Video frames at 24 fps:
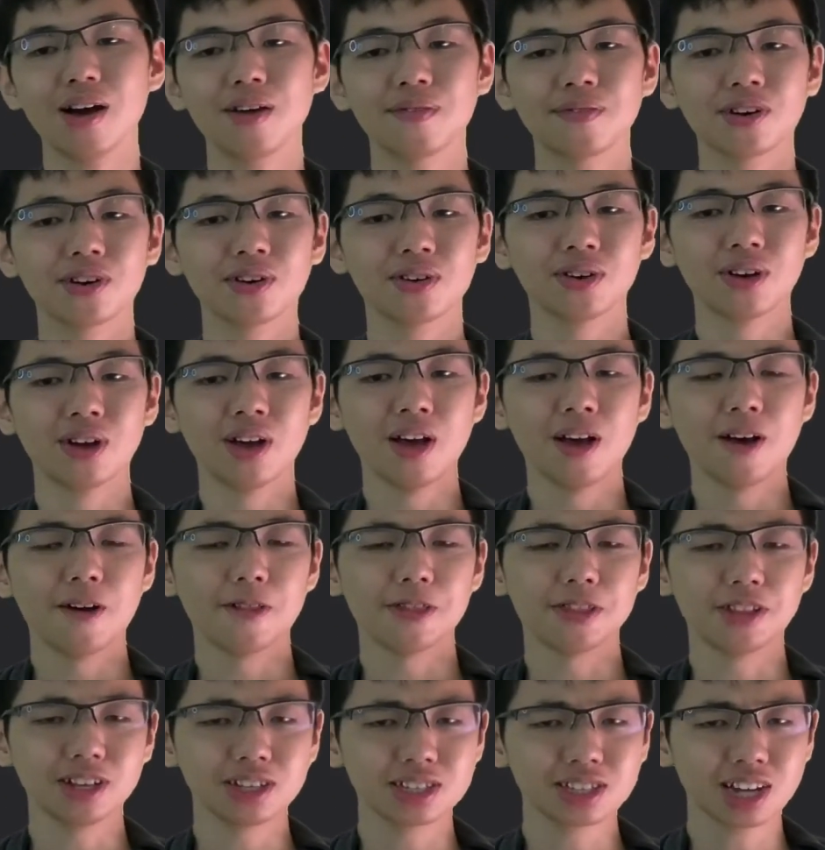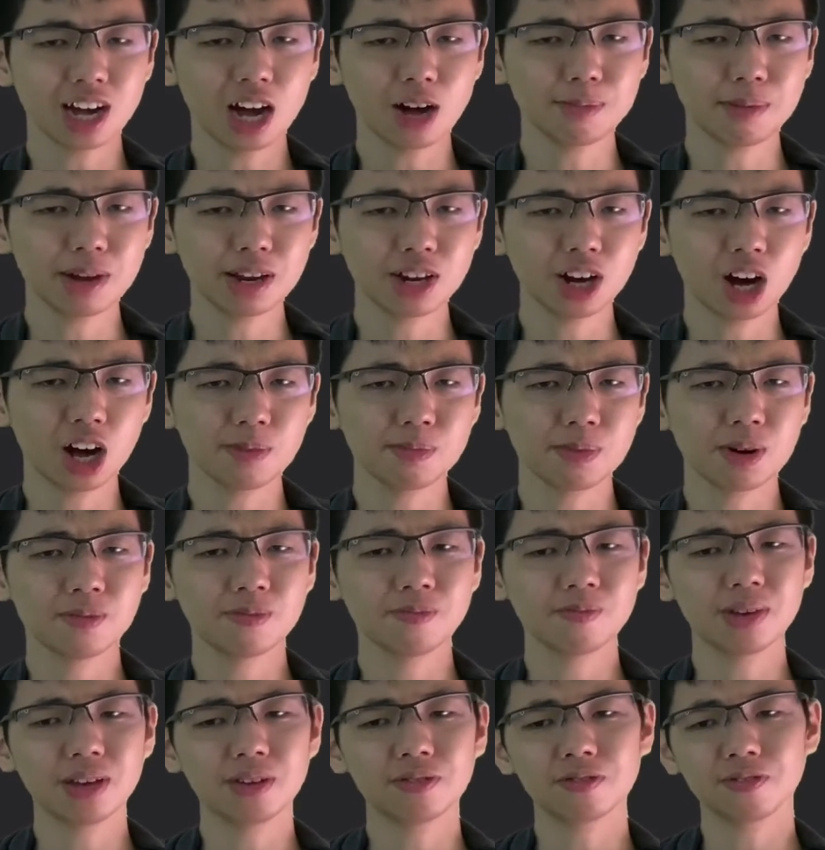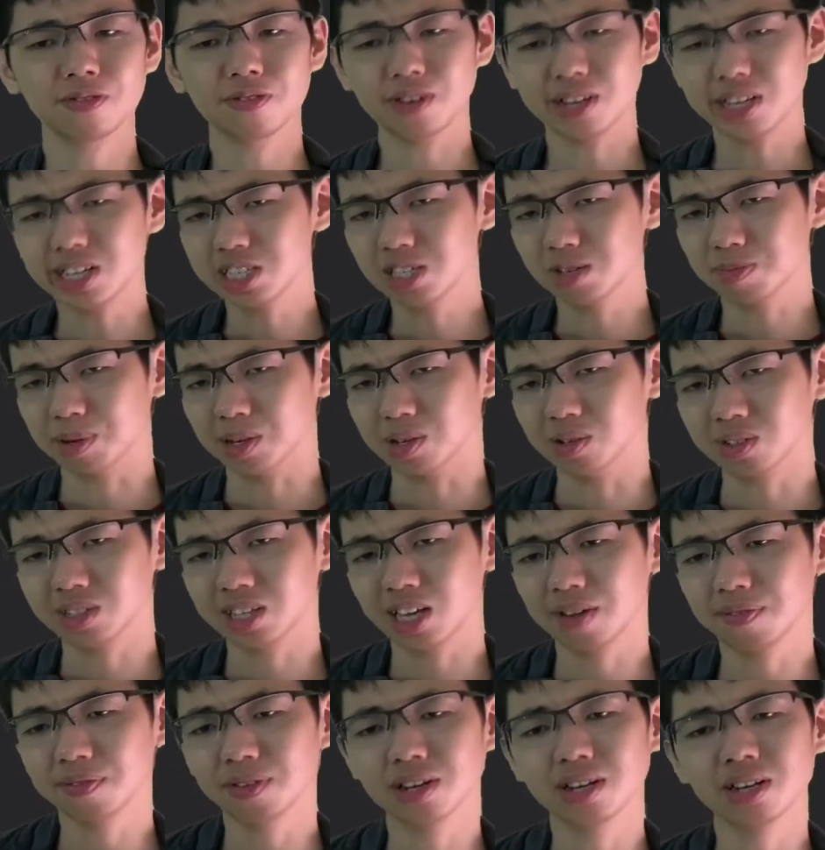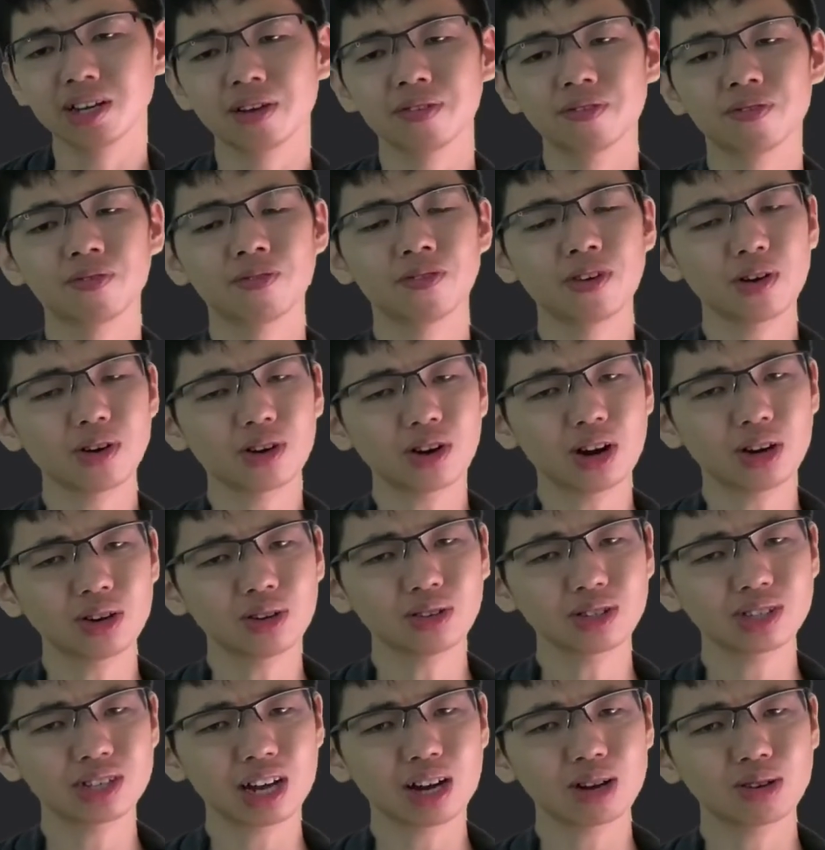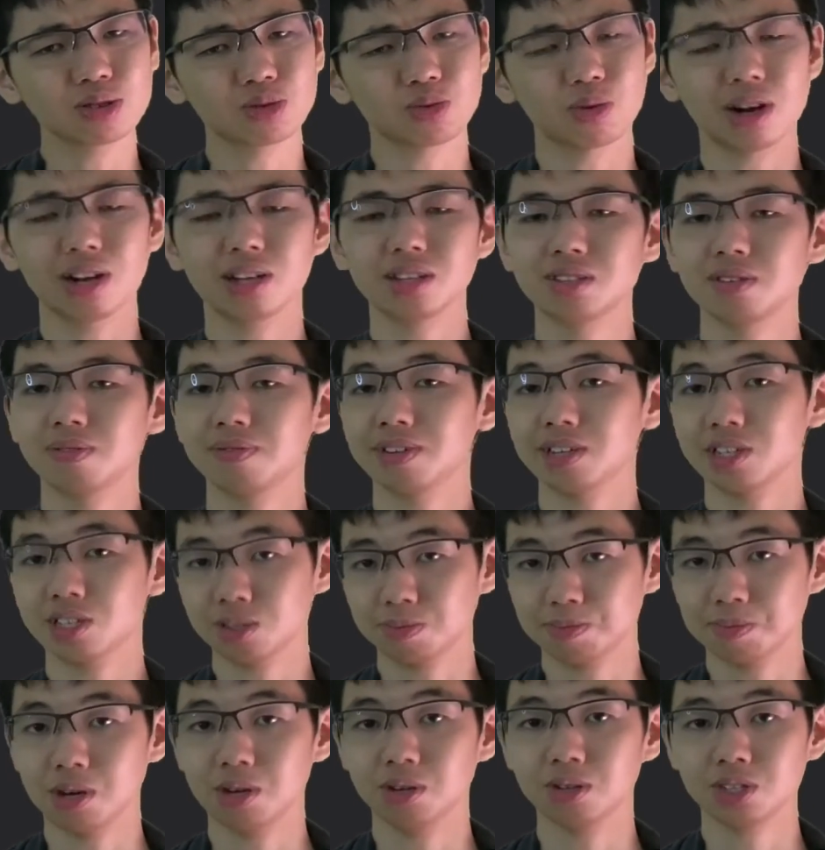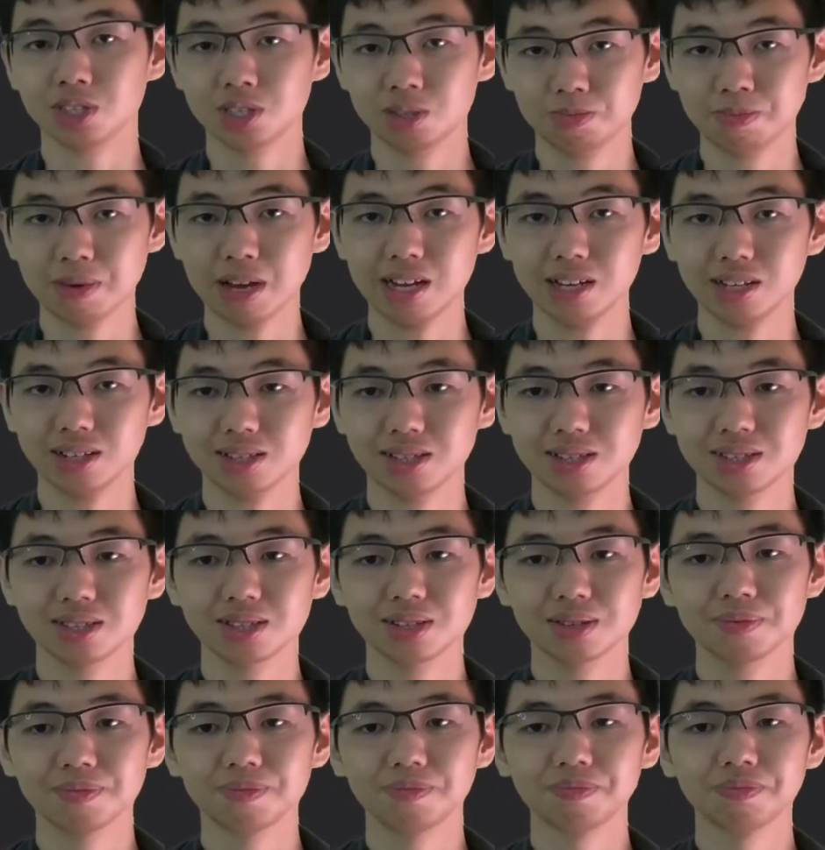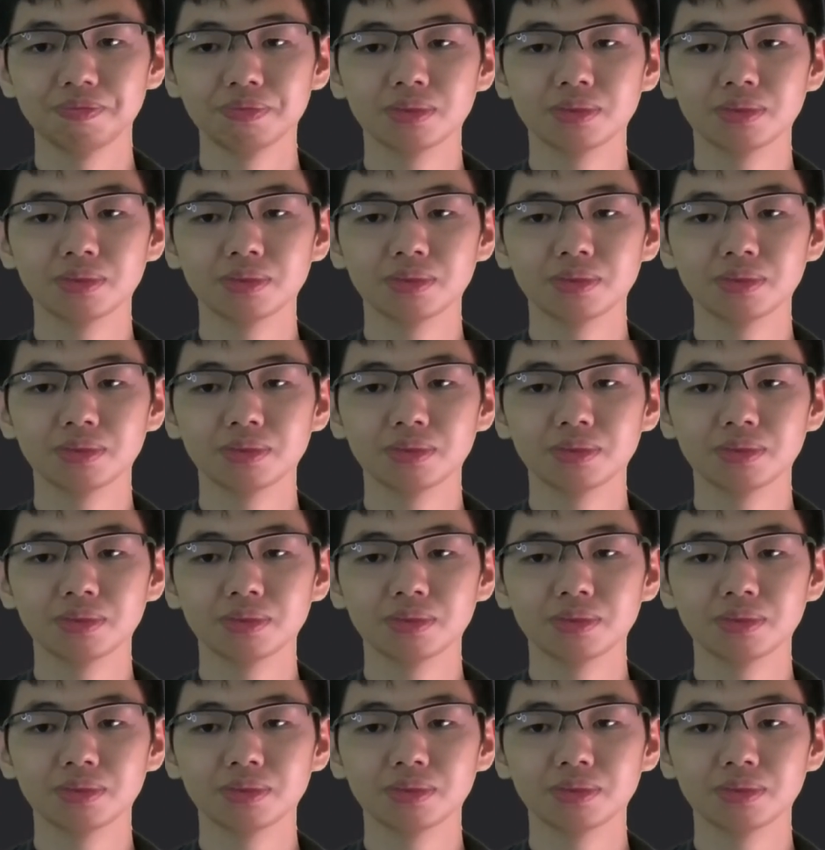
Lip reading: However, this count may not even be feasible given the FurCon hotel's relatively small space.